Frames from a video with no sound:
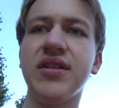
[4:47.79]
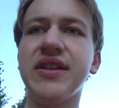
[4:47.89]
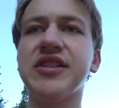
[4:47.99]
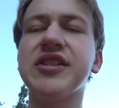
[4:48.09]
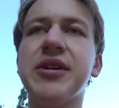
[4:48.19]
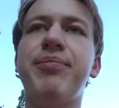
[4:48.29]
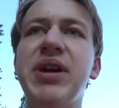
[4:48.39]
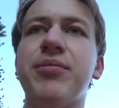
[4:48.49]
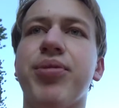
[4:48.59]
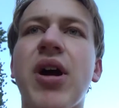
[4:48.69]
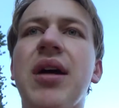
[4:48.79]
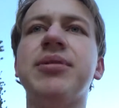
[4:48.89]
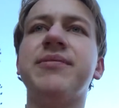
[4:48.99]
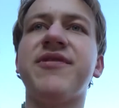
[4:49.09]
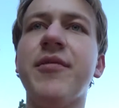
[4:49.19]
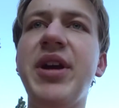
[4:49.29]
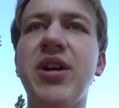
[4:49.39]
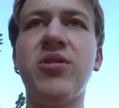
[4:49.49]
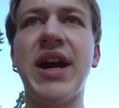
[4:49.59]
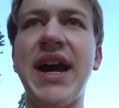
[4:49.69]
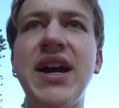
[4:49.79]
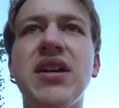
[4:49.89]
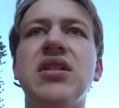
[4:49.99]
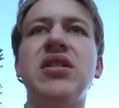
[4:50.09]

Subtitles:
This is a big problem for me, okay?